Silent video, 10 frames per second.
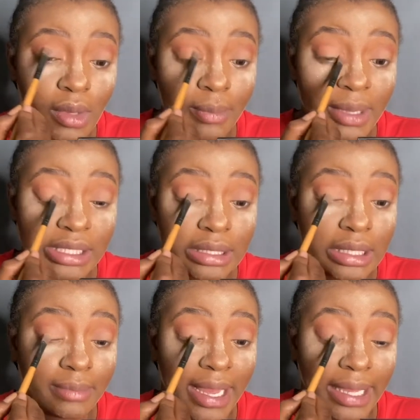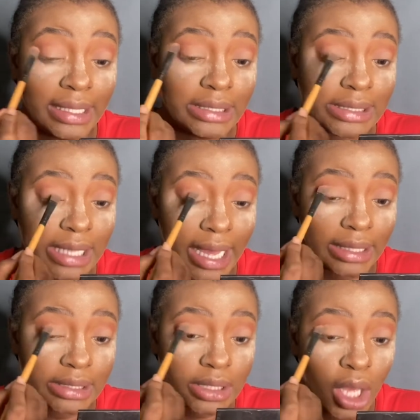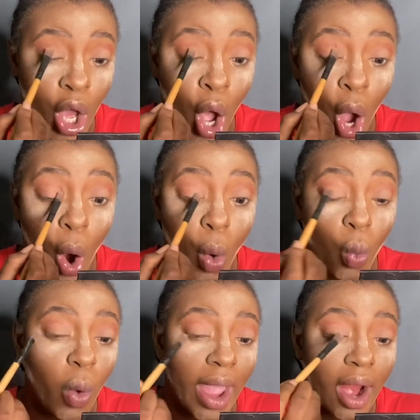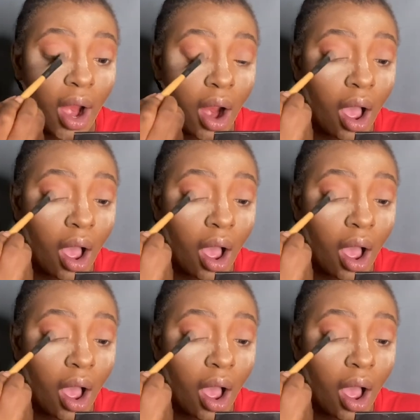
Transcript: basically my insides were